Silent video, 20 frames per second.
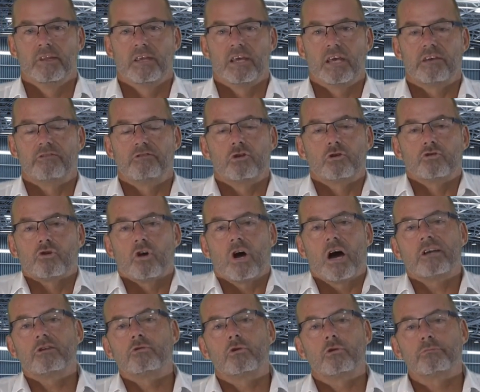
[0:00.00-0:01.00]
If you try
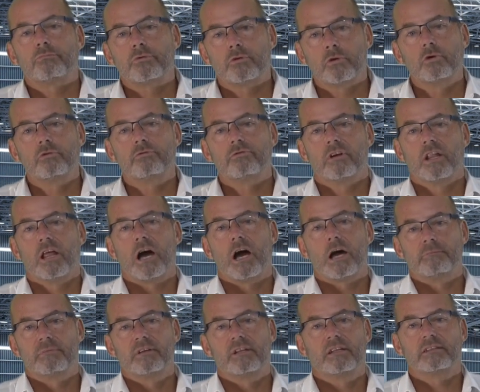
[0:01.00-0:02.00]
to improve
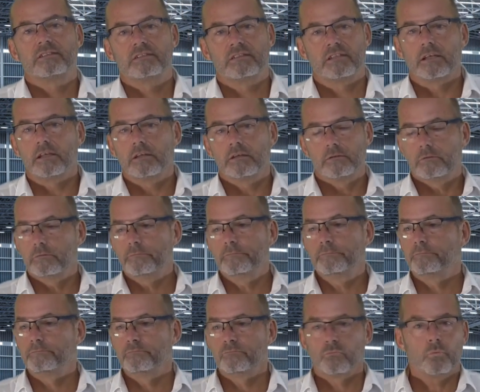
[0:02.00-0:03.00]
reliability,
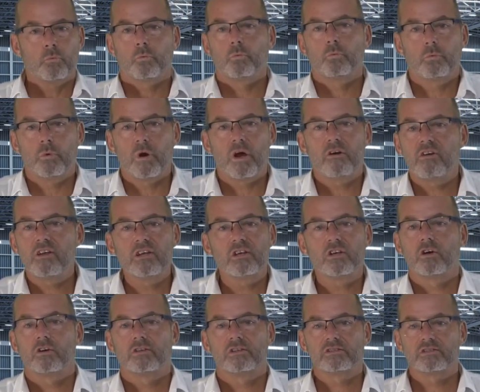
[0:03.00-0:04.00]
where are you
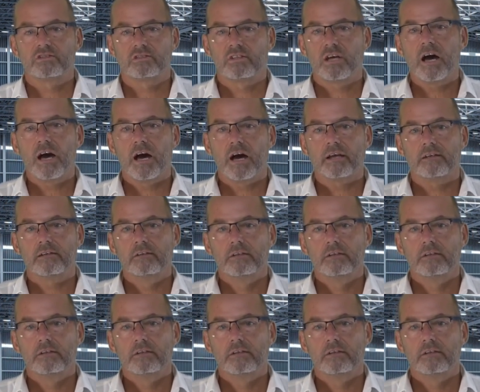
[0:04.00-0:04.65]
going to start?